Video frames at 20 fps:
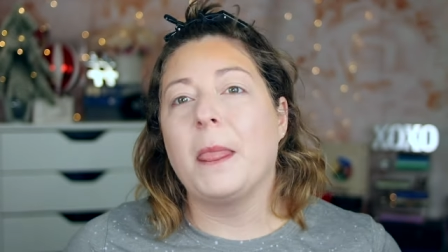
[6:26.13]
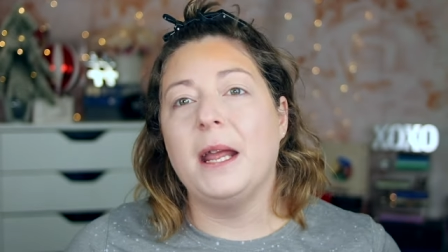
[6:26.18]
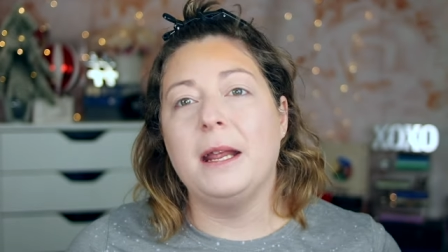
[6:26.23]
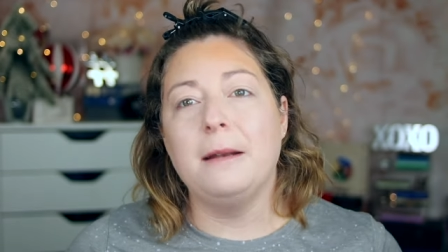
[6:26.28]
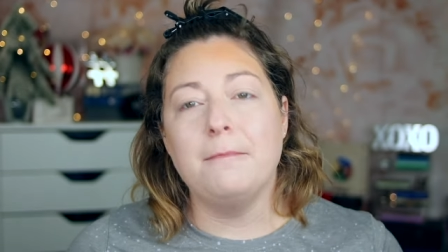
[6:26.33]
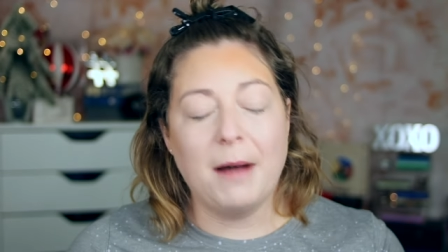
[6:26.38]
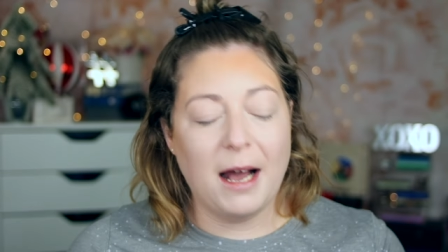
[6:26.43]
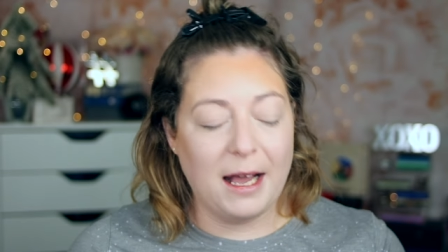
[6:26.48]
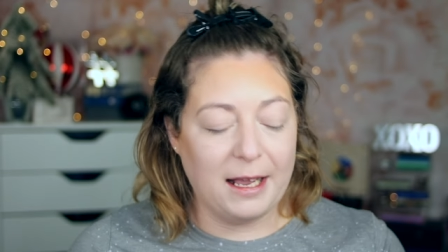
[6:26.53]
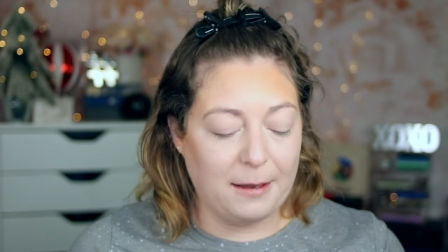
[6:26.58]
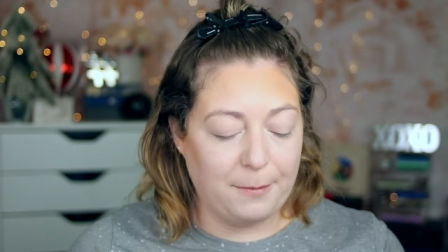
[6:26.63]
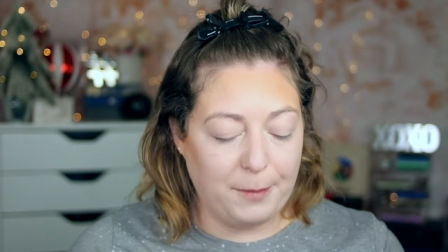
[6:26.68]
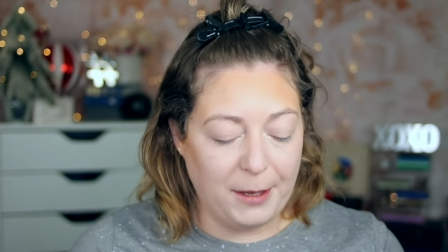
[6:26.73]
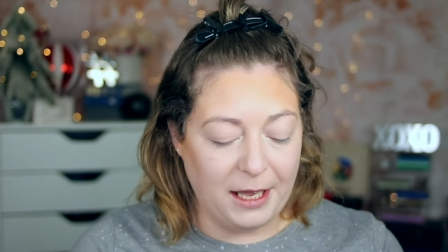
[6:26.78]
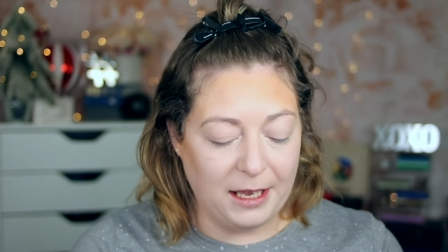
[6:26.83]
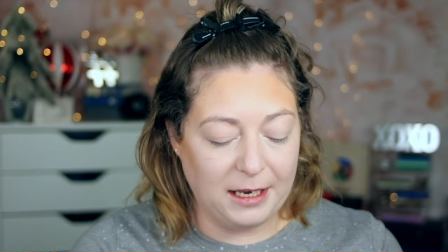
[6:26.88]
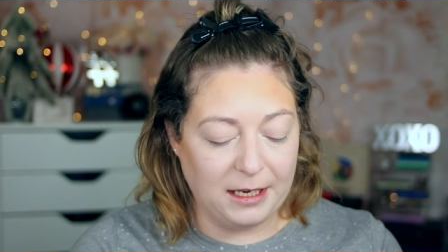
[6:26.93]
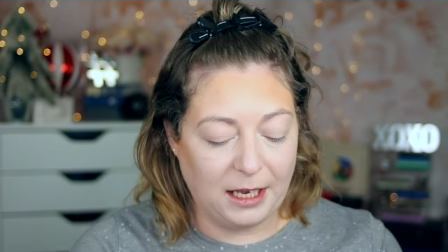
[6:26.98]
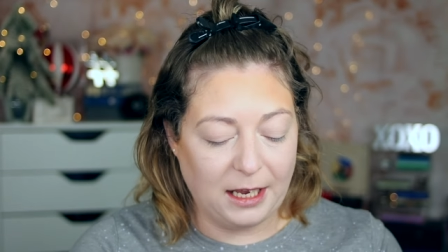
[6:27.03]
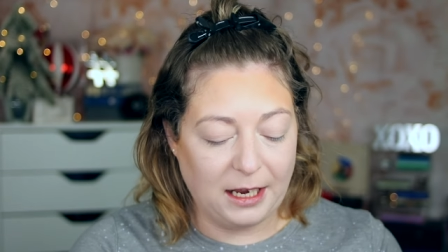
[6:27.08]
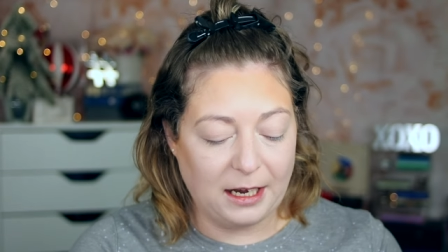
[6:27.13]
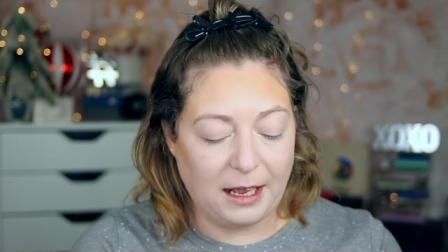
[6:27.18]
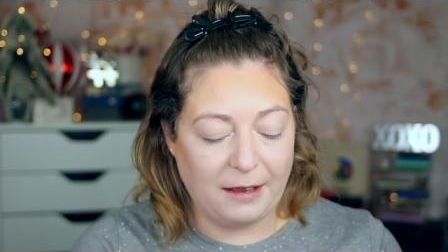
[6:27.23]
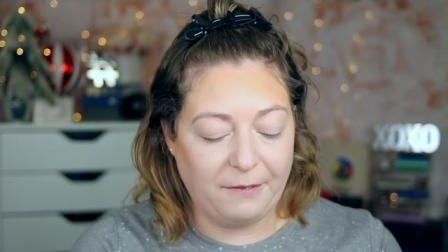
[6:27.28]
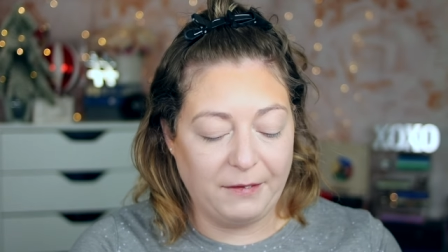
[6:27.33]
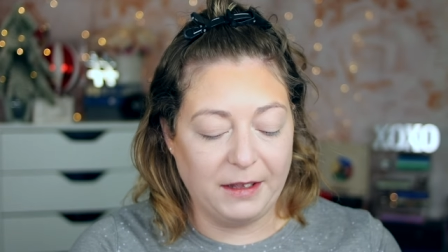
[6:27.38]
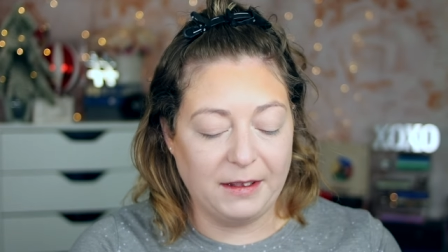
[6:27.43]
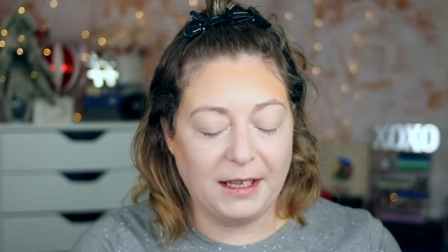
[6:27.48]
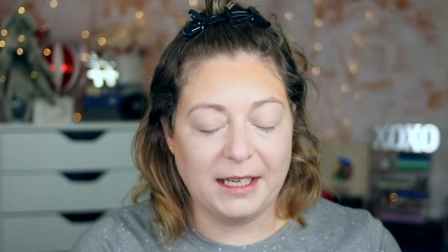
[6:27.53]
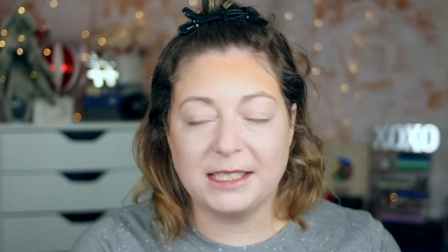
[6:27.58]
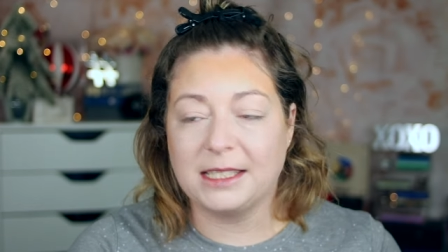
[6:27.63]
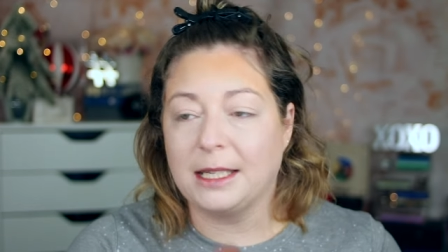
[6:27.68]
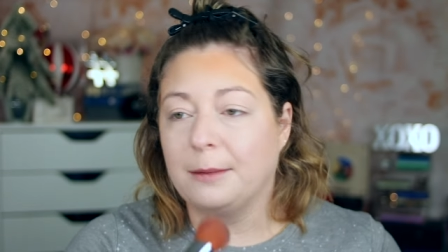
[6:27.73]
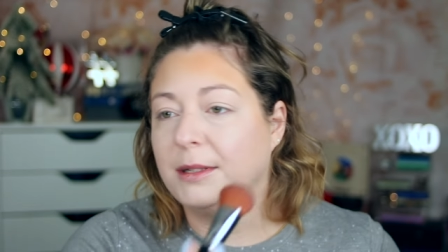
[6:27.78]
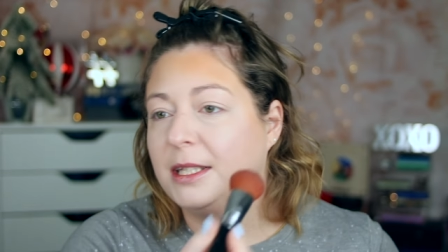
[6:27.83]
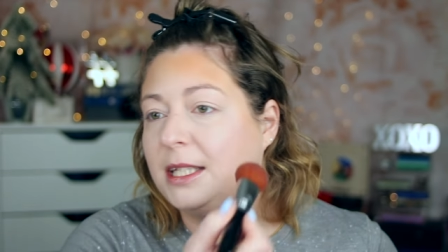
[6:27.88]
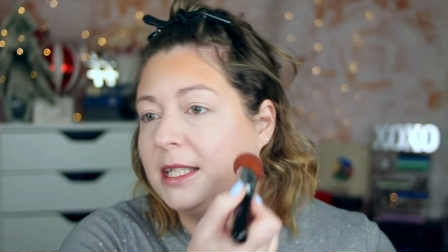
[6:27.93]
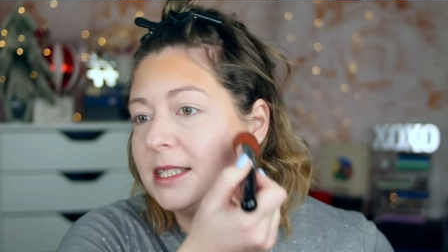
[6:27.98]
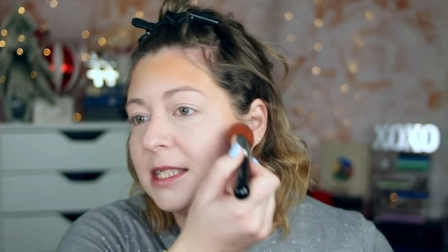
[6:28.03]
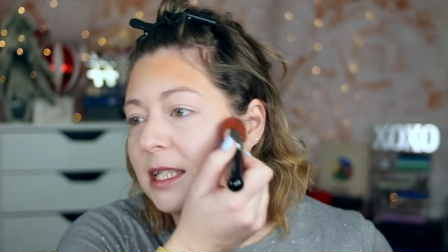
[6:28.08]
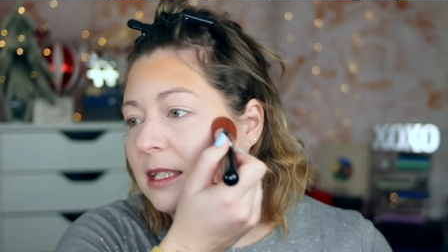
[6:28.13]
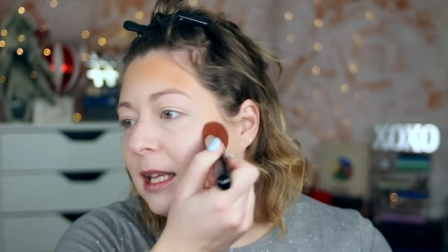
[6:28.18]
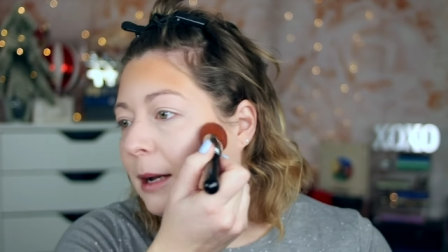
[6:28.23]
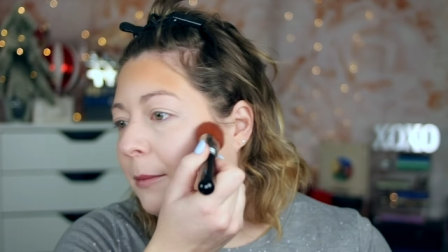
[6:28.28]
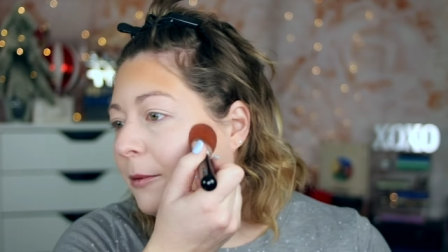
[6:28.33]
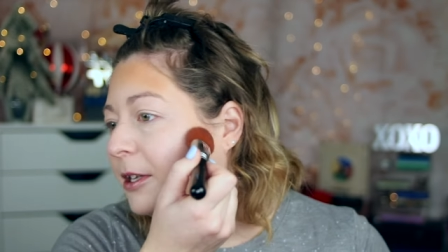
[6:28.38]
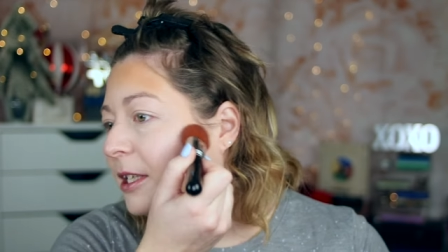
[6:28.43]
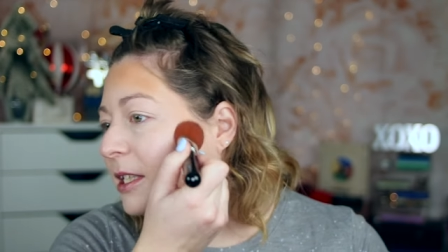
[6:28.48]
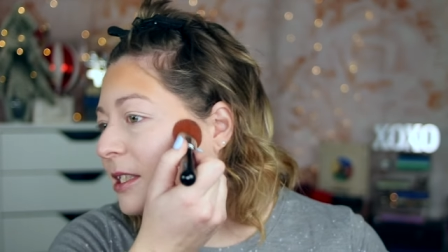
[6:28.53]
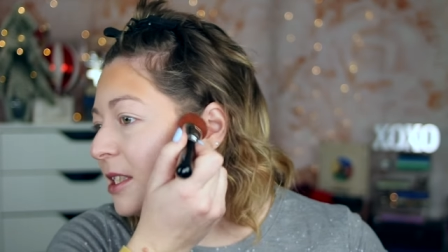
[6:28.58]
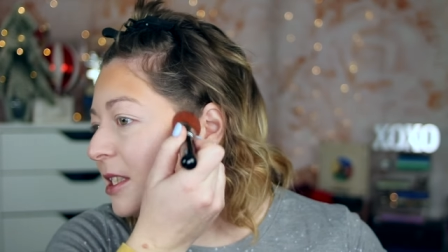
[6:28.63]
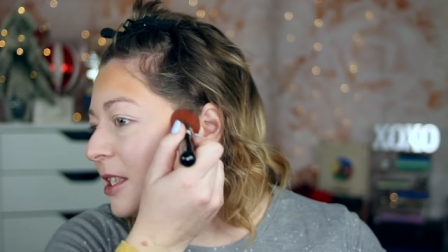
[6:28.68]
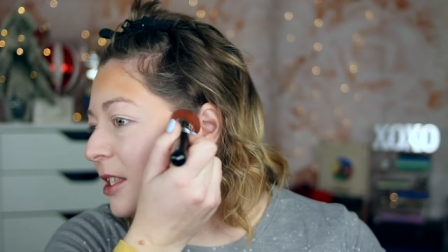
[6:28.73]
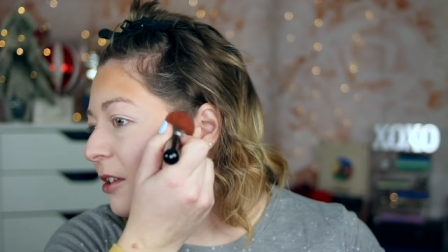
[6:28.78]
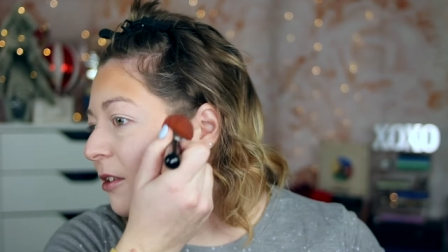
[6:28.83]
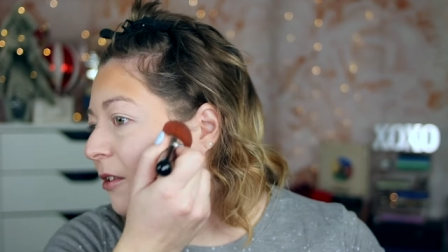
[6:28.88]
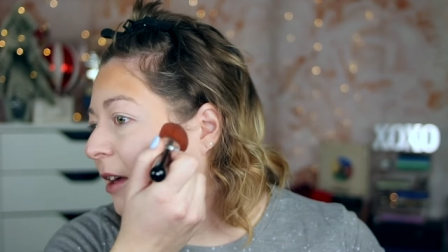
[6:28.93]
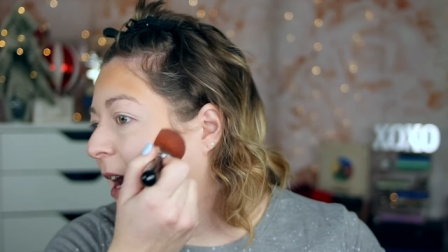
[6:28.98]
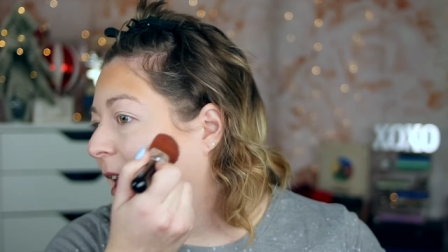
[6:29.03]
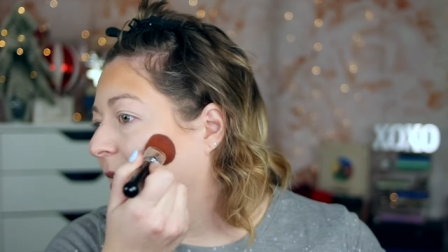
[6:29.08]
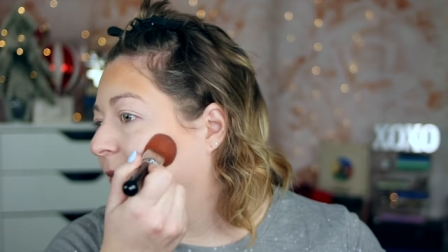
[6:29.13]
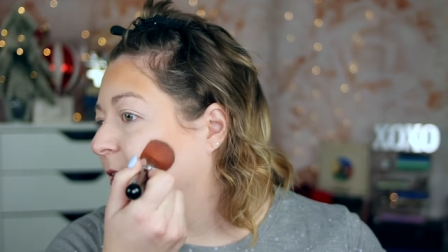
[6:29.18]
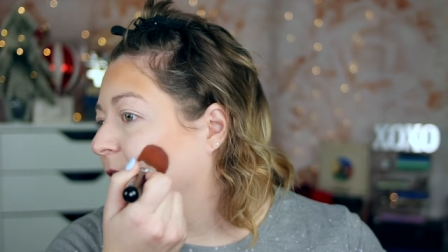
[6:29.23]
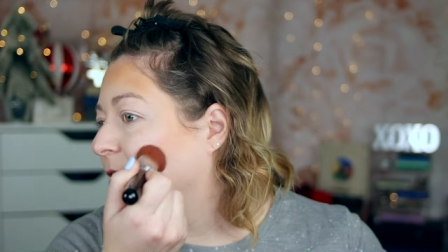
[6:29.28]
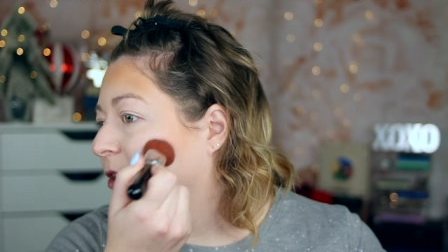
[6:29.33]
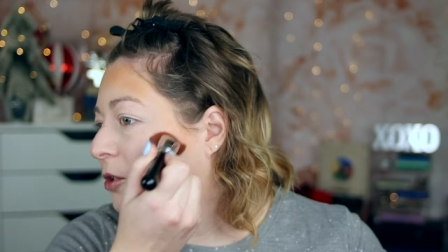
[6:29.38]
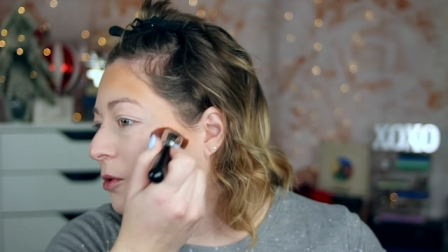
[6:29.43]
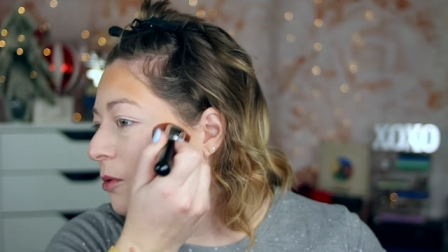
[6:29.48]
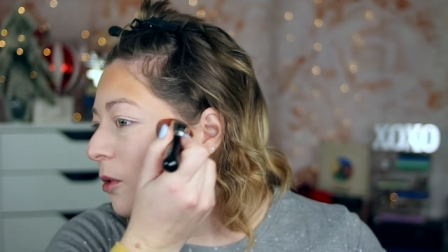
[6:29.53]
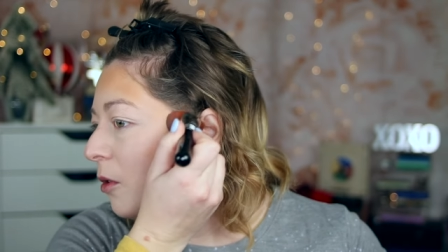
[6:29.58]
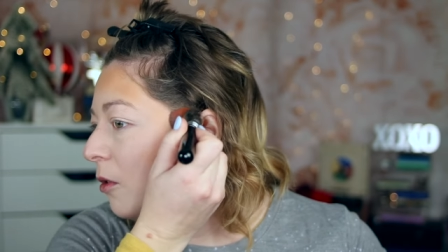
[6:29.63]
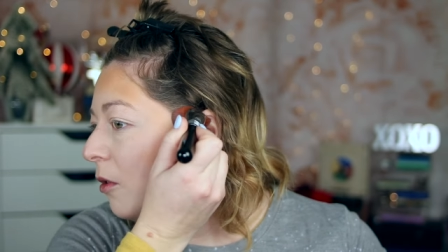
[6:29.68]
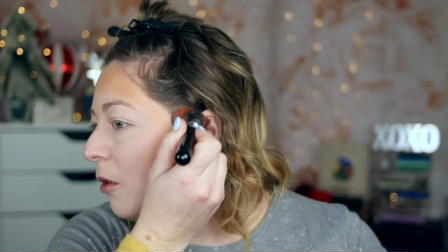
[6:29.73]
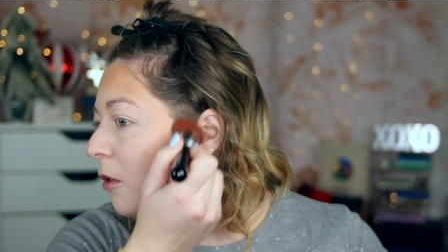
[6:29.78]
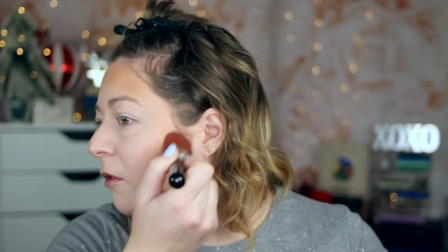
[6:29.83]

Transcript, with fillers: In my opinion, I feel like some of these celebrities still have control